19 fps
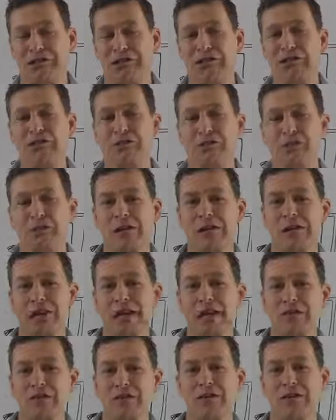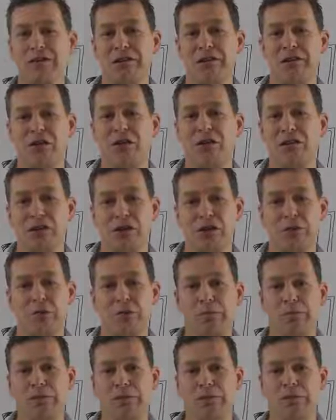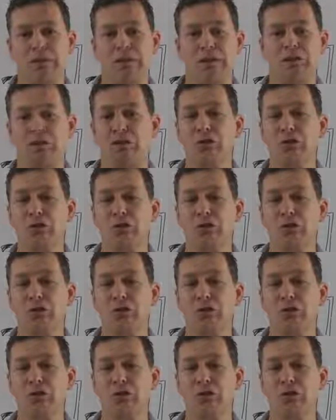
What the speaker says: and this was when everything had got on top of me and